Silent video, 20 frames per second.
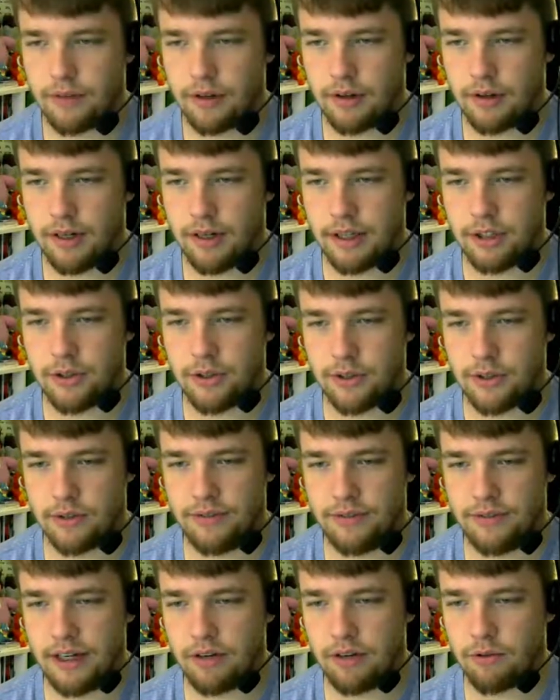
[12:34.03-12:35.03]
Like
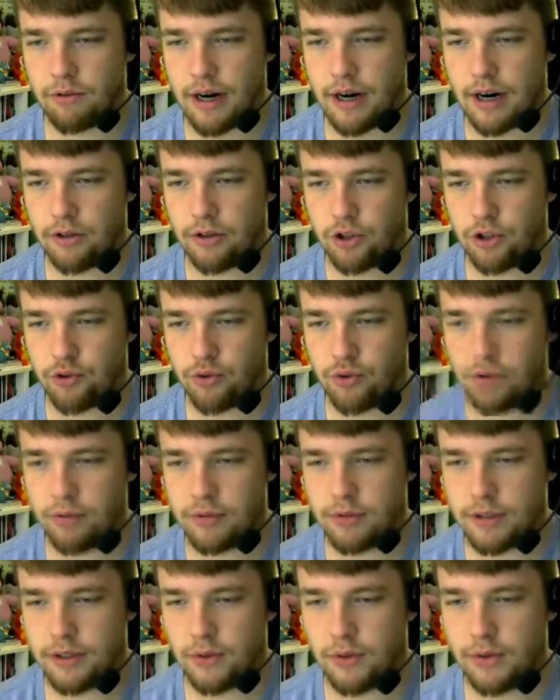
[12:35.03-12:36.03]
Josephina, Ryle,
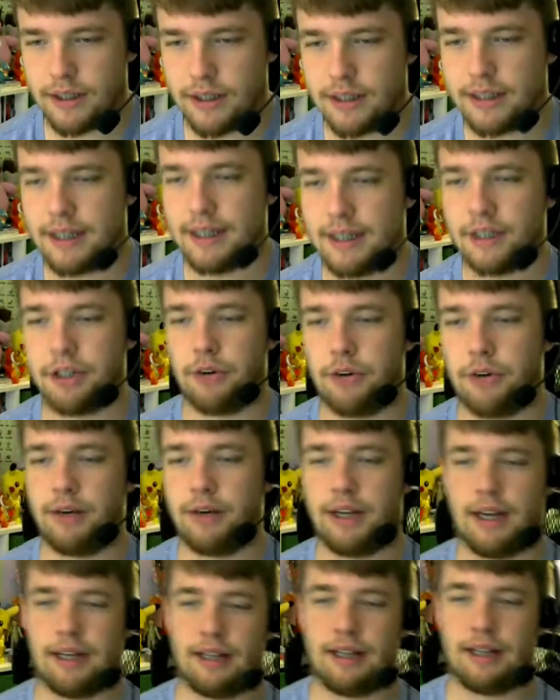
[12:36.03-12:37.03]
Shrooms, Lolita, and
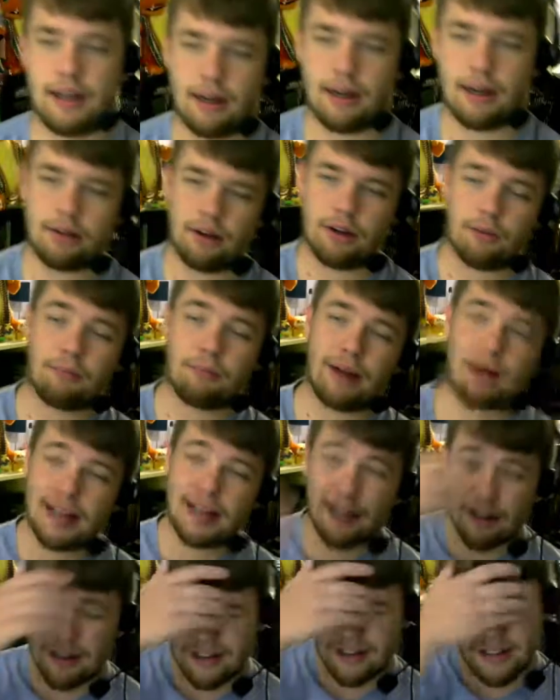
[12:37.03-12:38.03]
Tony. I think I'm gonna go back
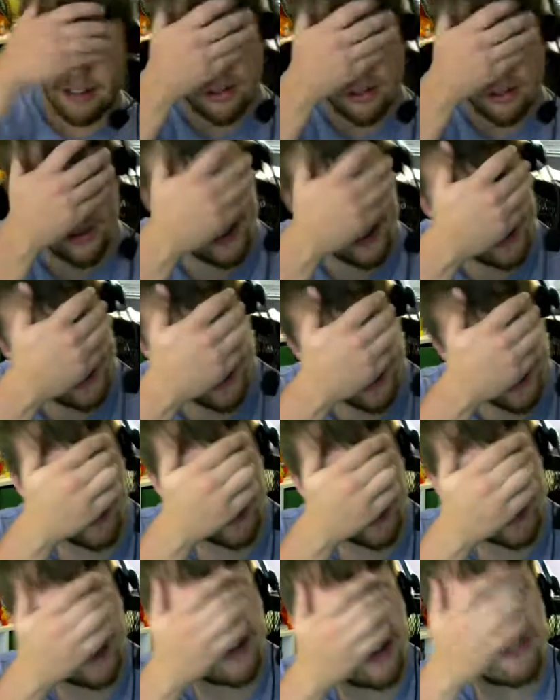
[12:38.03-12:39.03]
out into Lolita.
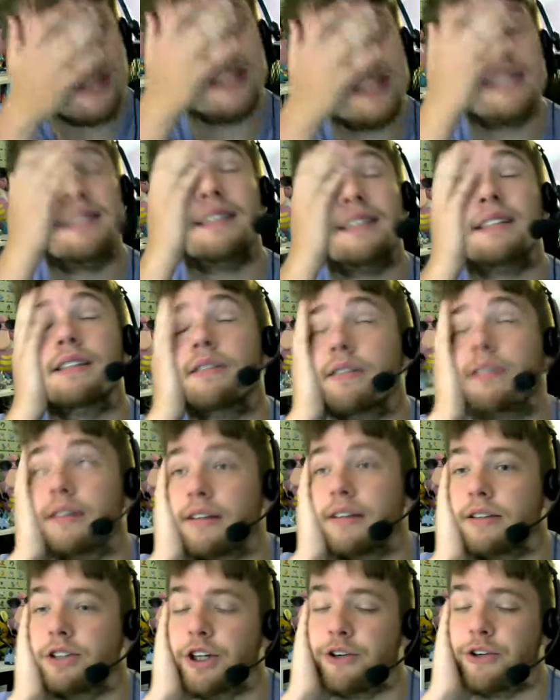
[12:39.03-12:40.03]
I know this thing's
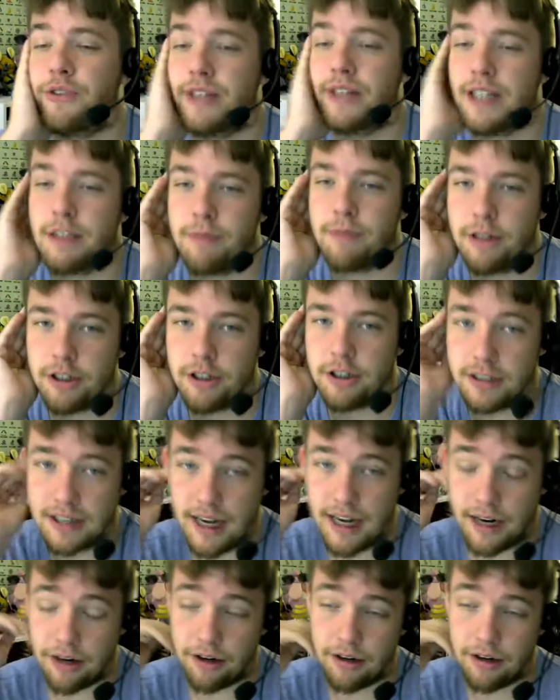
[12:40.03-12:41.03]
generally a special
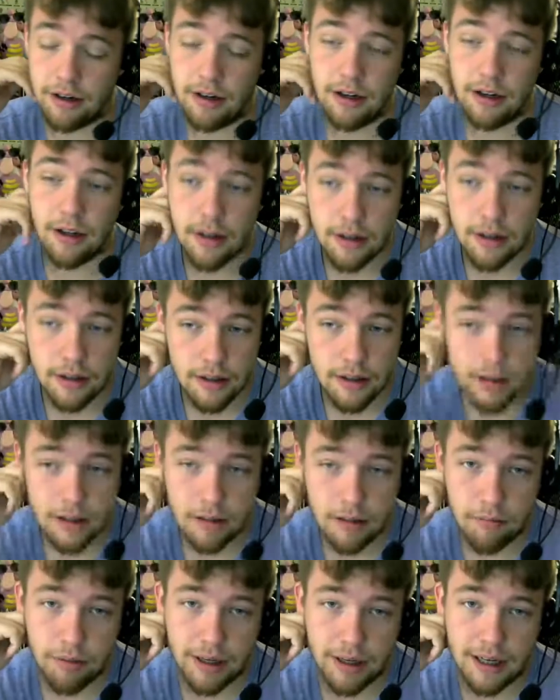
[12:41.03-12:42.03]
attacker,
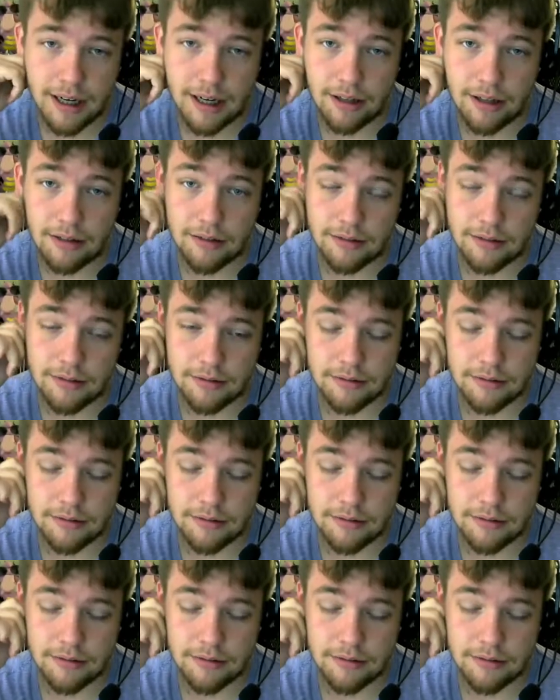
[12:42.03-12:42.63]
but I don't,